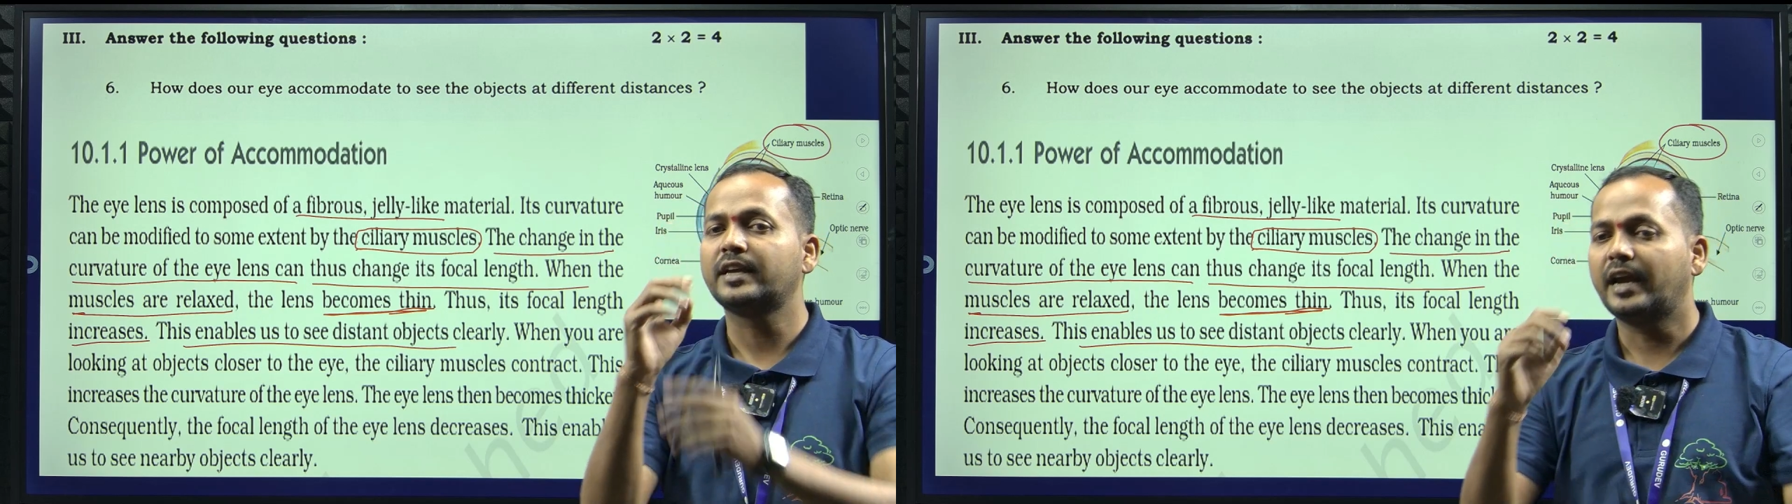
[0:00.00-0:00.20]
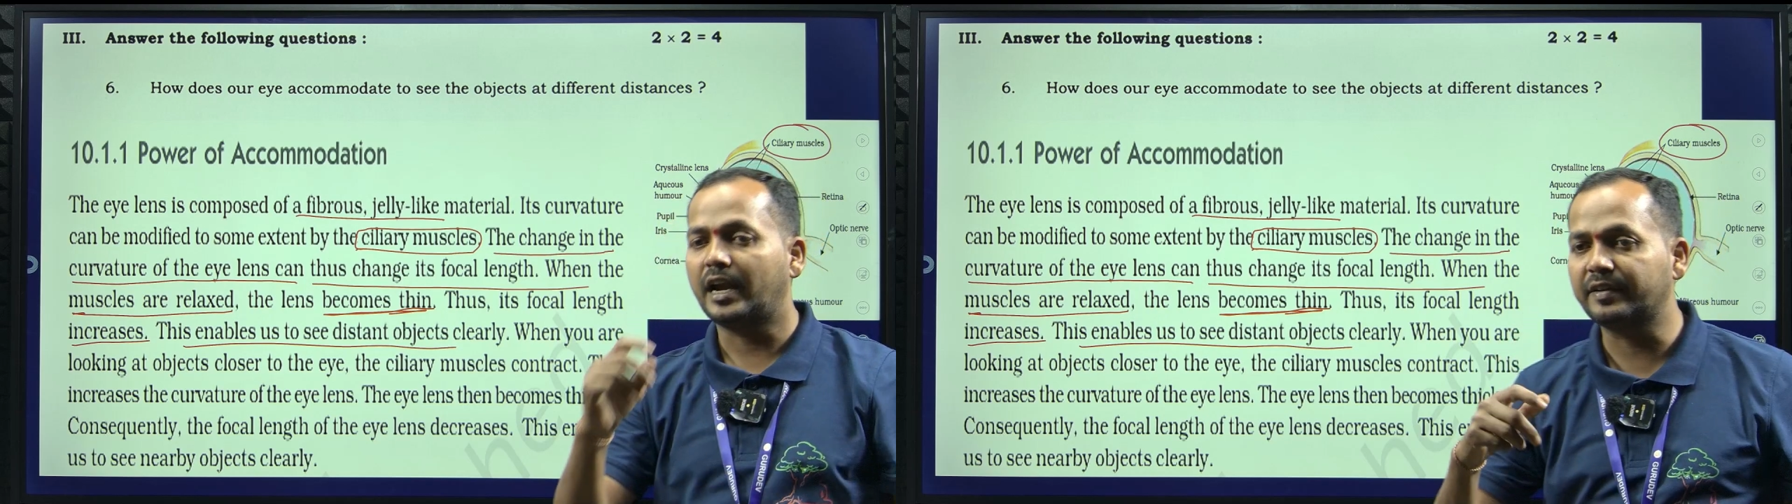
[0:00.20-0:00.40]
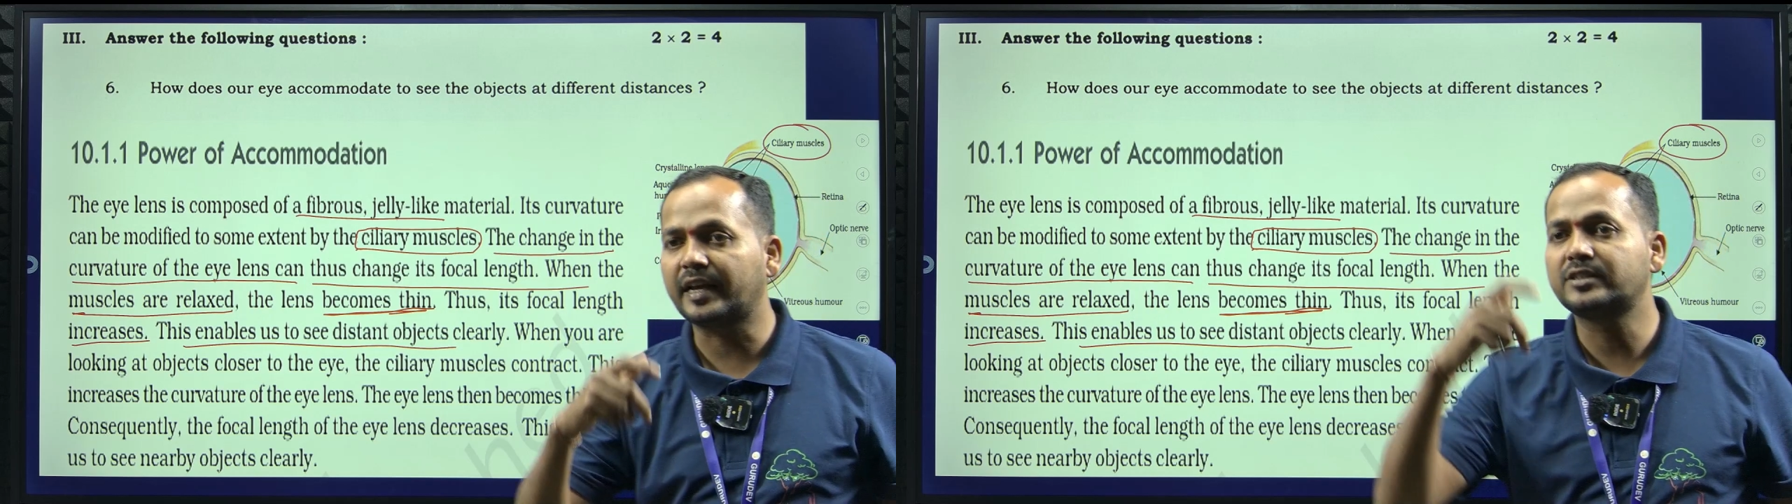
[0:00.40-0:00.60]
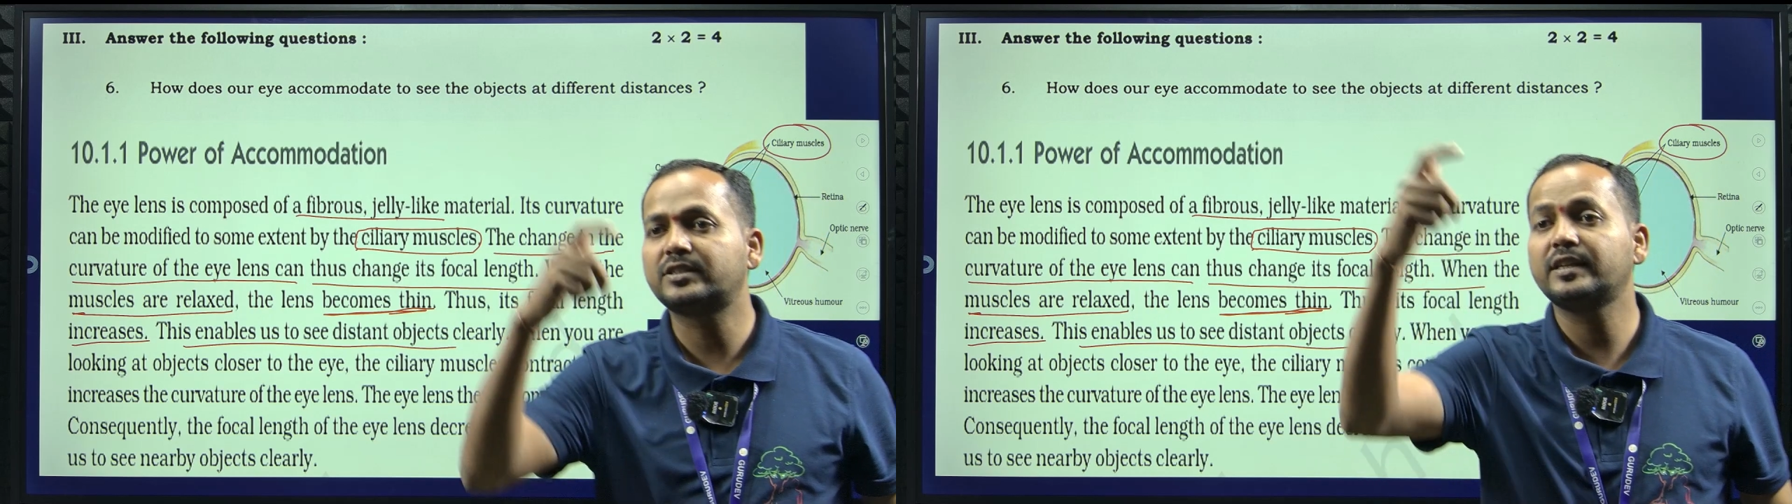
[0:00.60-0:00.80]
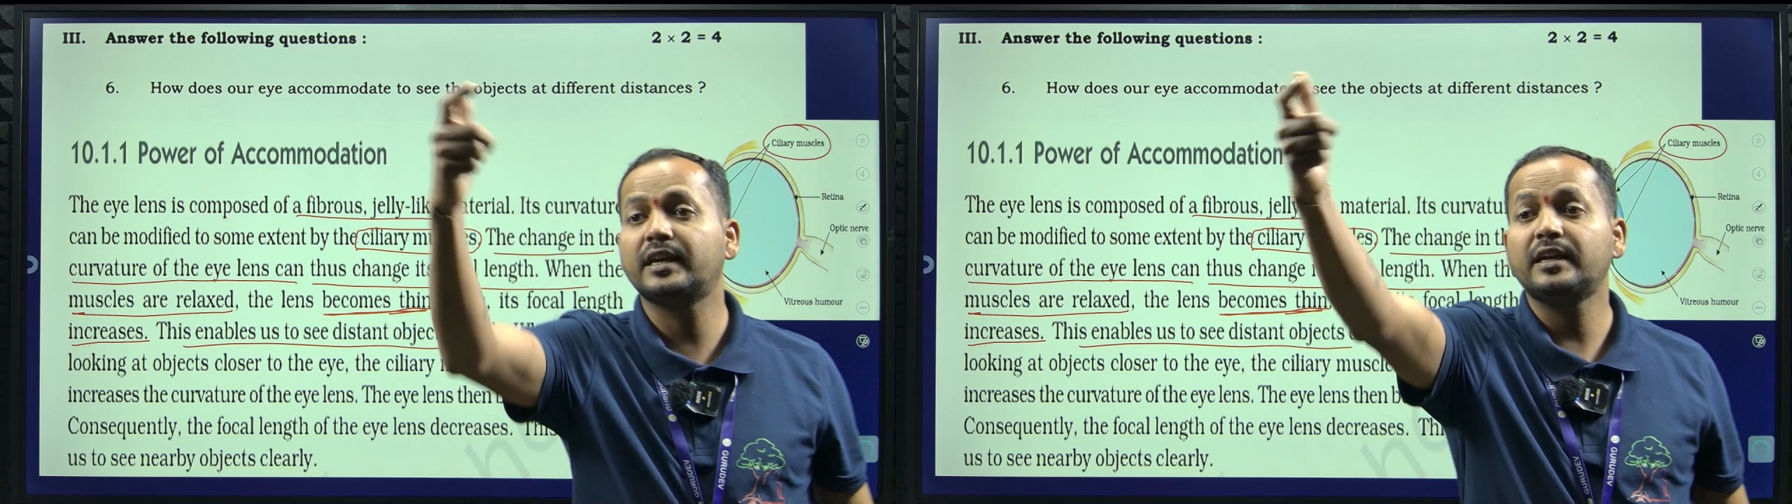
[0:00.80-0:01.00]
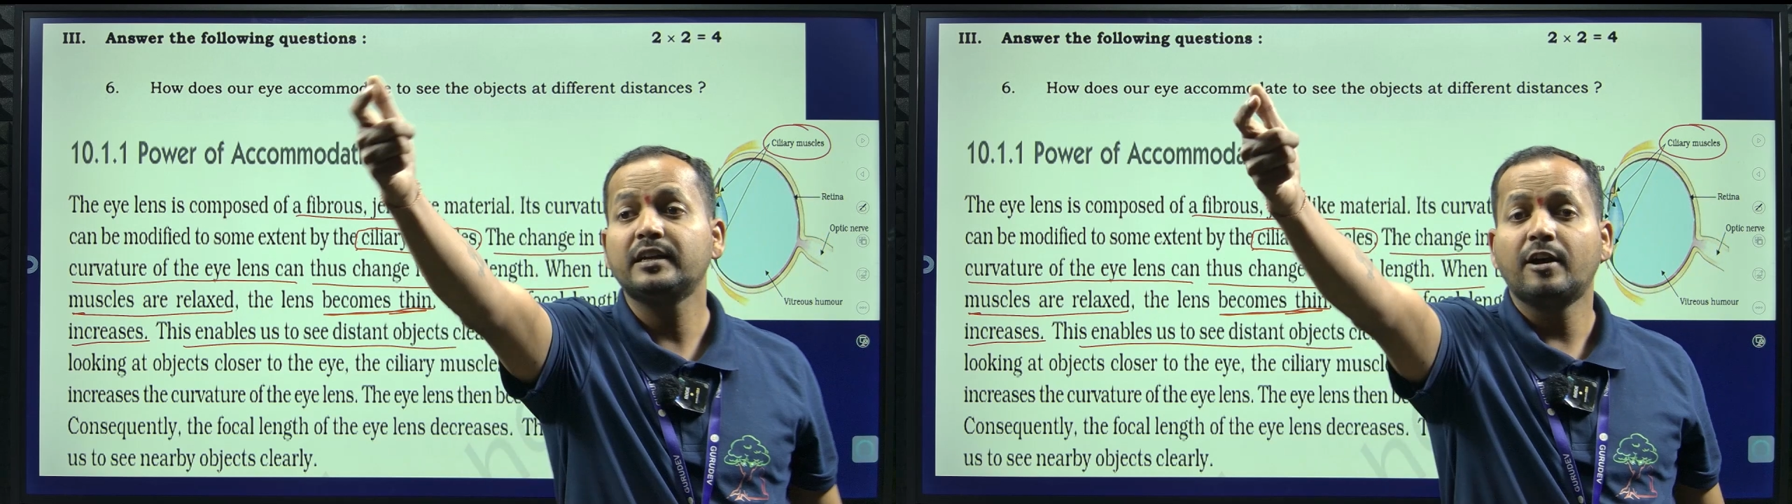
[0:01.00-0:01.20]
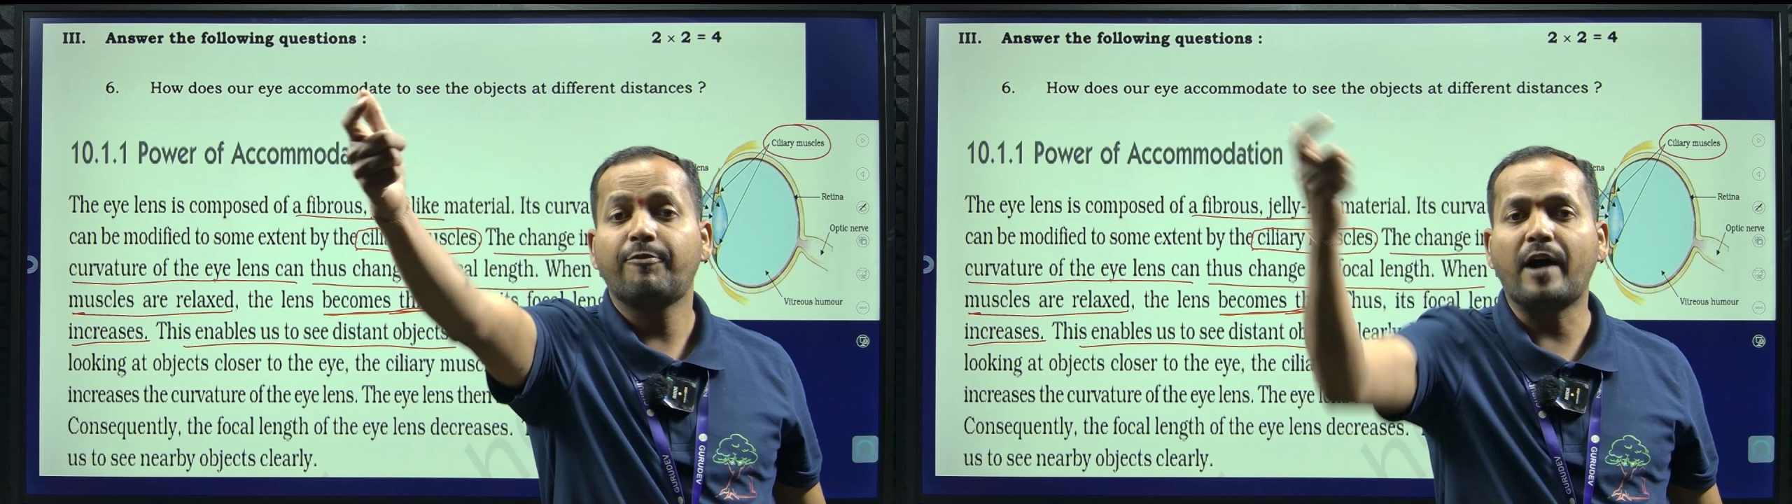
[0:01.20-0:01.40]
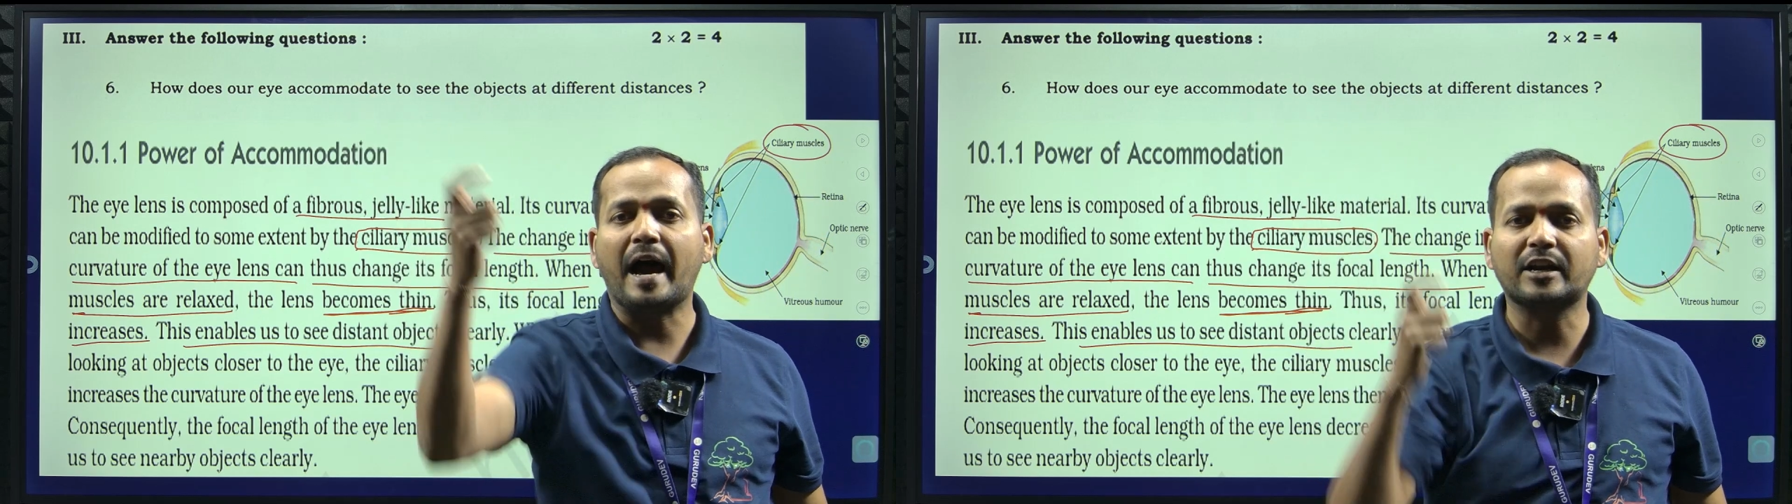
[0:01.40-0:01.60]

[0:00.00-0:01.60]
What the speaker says: and we can see the far